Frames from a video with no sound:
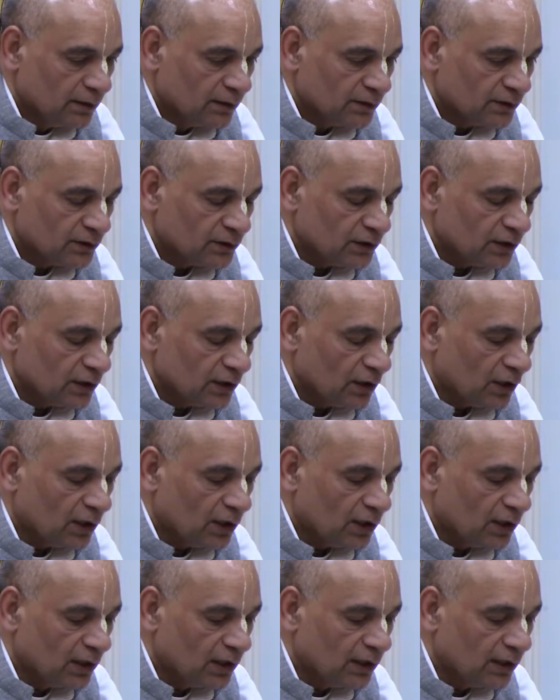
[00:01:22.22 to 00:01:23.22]
So, the
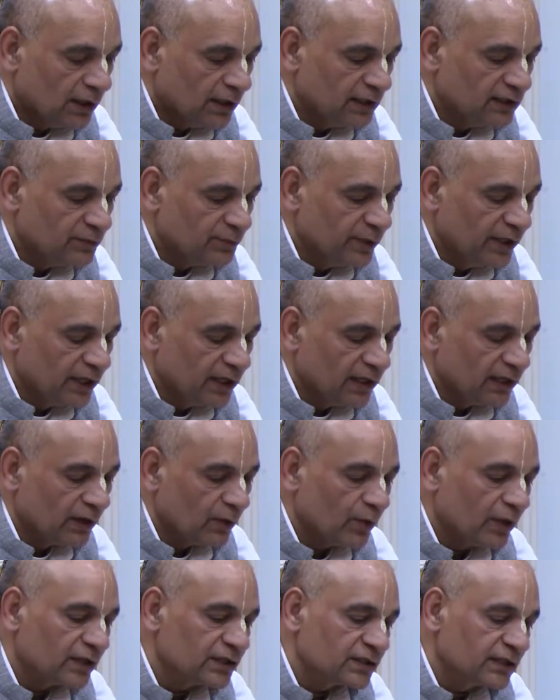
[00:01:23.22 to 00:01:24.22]
Lord is being
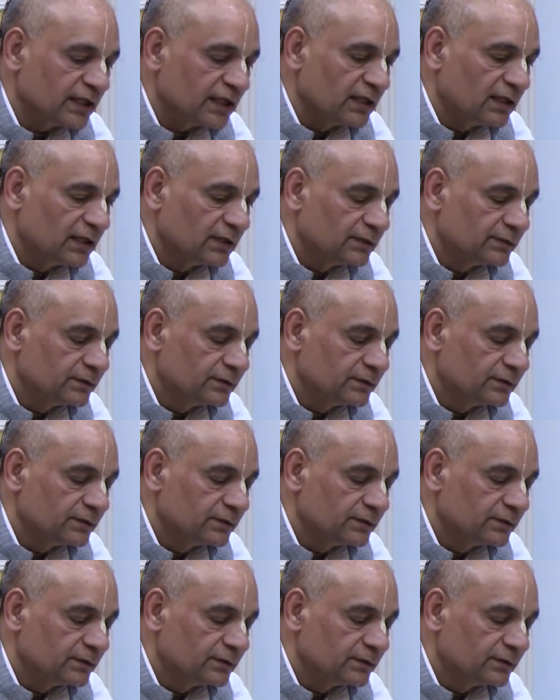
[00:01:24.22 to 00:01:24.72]
requested